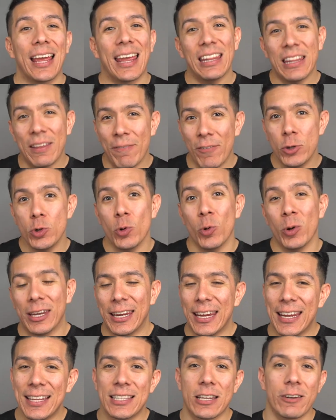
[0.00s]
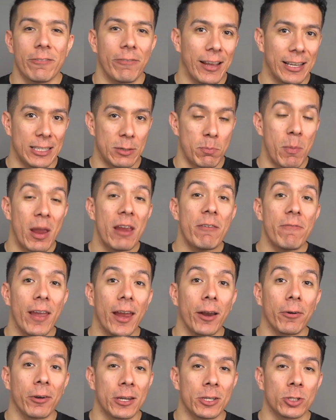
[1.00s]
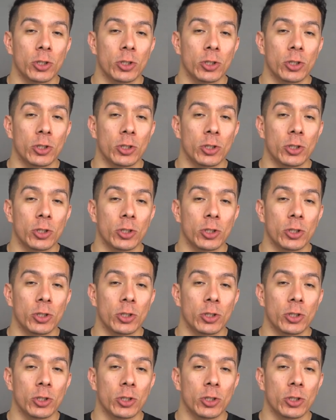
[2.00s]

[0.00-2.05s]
that individual needs and effects may vary.